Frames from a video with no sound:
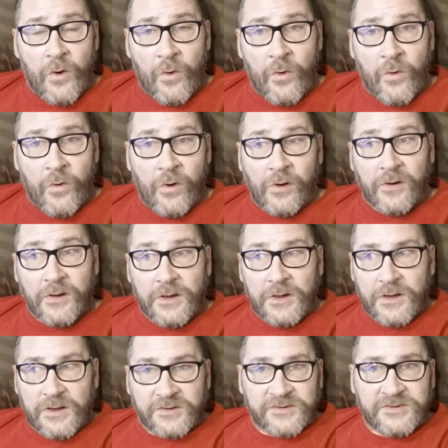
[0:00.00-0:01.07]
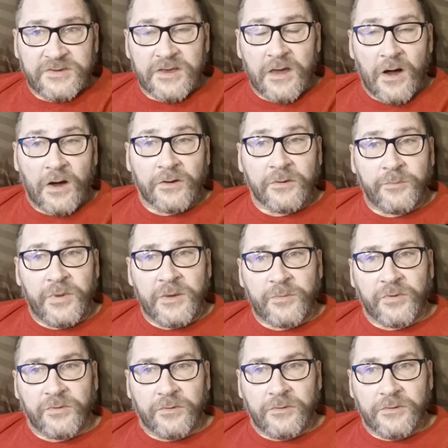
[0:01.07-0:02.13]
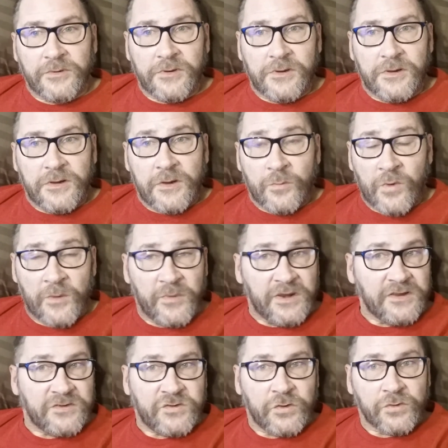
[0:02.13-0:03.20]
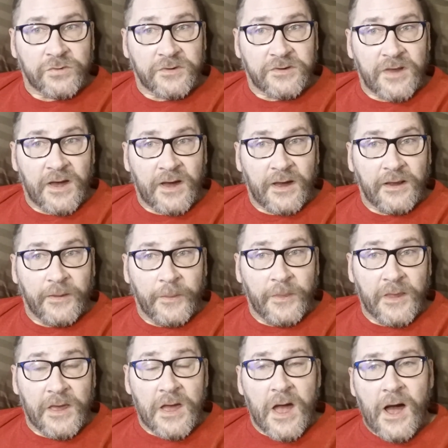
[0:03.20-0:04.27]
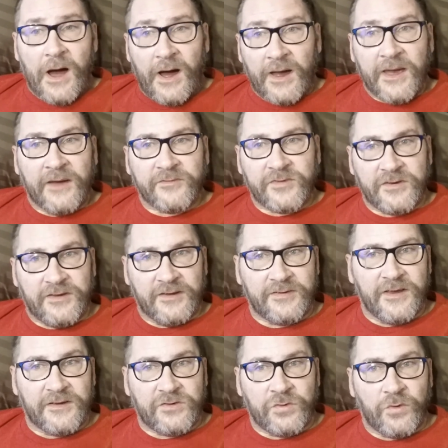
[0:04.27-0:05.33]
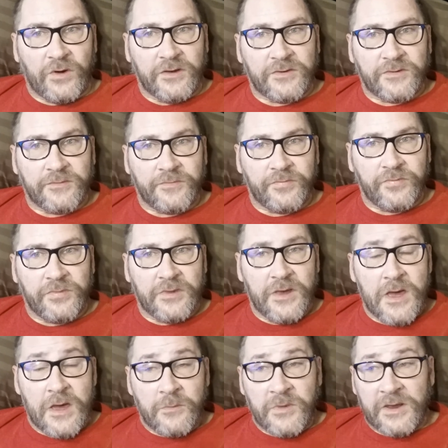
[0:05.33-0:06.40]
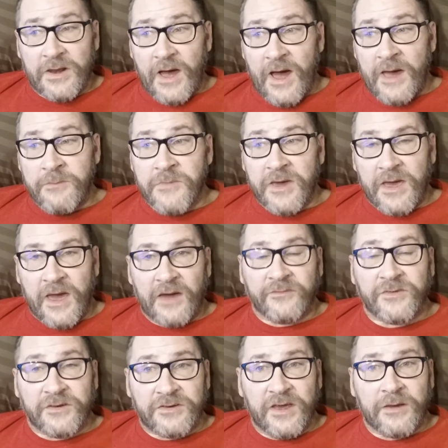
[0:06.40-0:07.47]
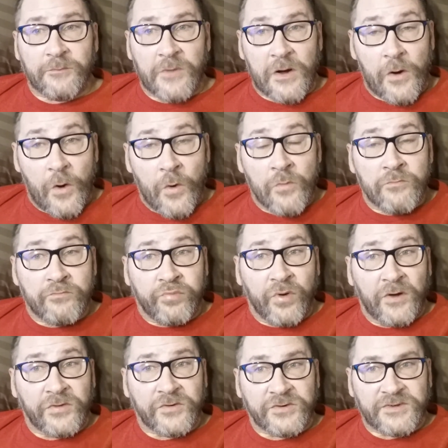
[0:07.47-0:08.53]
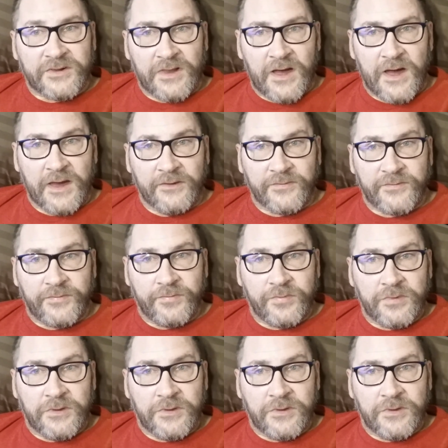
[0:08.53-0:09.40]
or see 100 people, women and children die. I have to take that choice. I mean, I may have to take my own brother's life